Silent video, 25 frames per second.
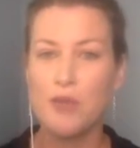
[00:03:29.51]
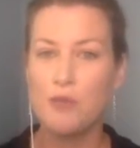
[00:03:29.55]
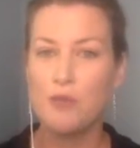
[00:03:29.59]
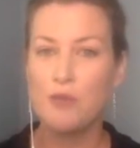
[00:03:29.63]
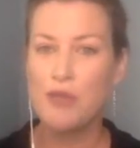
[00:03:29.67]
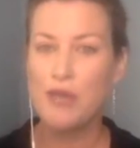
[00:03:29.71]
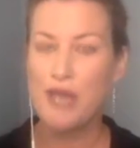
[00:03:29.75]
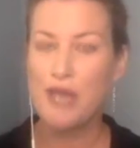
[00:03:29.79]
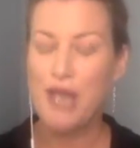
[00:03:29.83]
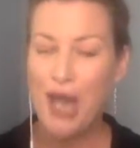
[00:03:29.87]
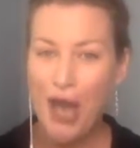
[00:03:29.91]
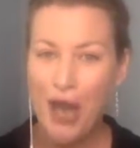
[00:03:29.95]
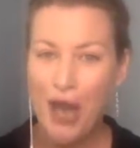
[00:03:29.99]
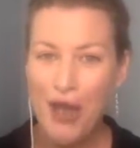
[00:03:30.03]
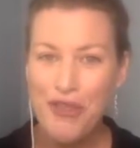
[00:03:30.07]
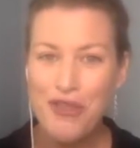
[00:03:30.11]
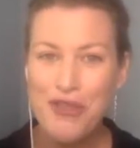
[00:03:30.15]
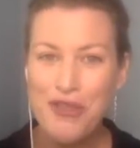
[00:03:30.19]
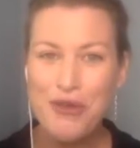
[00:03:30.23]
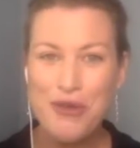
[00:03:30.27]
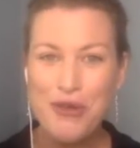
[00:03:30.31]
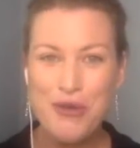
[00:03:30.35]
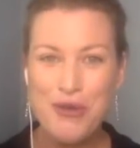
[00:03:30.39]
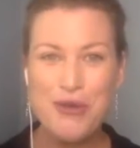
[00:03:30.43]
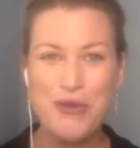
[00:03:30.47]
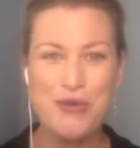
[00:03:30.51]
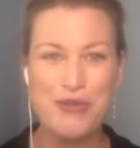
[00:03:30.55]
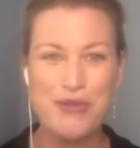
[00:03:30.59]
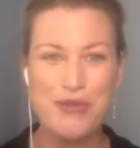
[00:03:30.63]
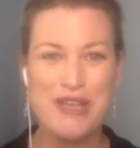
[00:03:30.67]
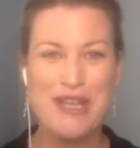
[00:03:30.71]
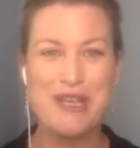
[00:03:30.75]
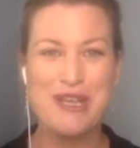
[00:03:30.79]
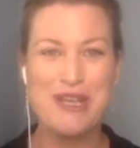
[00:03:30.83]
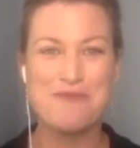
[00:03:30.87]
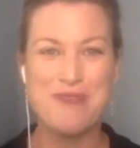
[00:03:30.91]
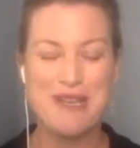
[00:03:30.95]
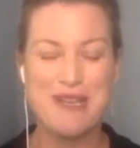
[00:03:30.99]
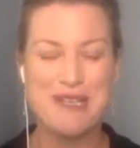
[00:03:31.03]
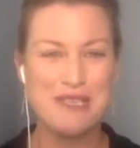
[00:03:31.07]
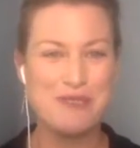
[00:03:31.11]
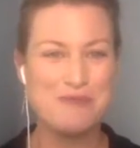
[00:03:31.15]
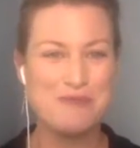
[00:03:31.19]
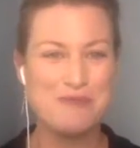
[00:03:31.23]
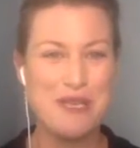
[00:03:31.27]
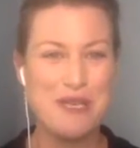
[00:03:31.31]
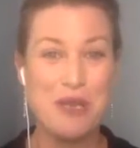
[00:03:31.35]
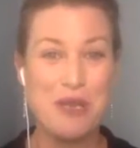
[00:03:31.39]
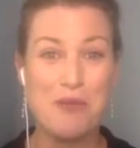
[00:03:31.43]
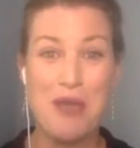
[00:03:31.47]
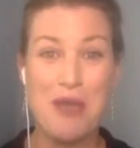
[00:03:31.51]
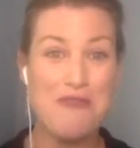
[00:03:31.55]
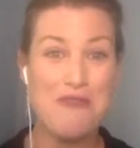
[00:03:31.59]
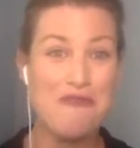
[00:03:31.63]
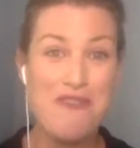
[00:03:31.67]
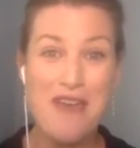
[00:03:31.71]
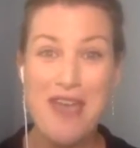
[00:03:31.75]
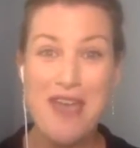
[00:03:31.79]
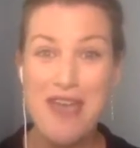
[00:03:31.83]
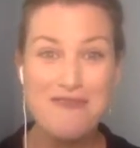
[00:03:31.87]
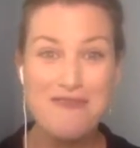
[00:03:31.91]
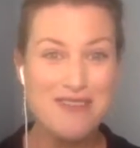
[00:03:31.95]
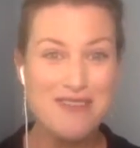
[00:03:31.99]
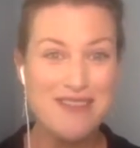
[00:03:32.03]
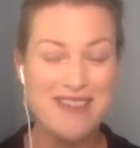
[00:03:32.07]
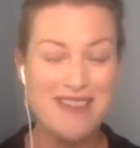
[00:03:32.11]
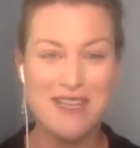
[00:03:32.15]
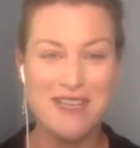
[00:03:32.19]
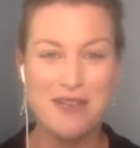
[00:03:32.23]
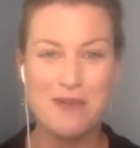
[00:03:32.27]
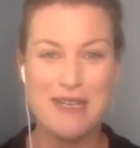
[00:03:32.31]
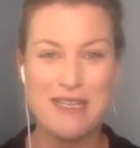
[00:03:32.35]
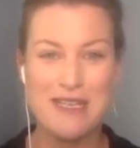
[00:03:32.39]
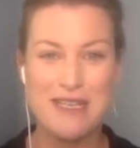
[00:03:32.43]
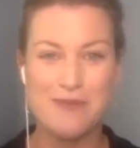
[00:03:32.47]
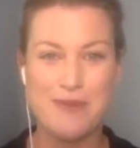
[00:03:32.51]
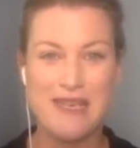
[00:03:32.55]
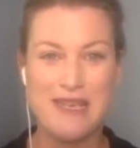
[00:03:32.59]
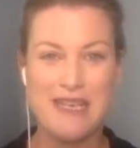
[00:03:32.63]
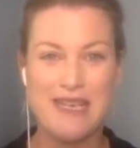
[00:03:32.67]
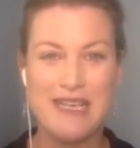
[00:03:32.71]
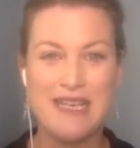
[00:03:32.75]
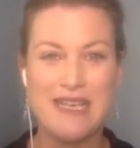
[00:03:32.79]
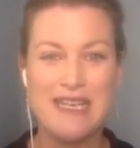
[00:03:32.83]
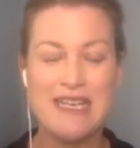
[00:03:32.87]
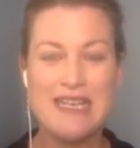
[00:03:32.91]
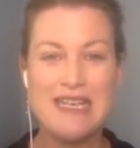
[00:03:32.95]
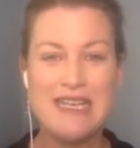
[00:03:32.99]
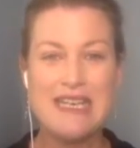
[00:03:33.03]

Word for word: But the other cool thing about speaking, my favorite thing about speaking,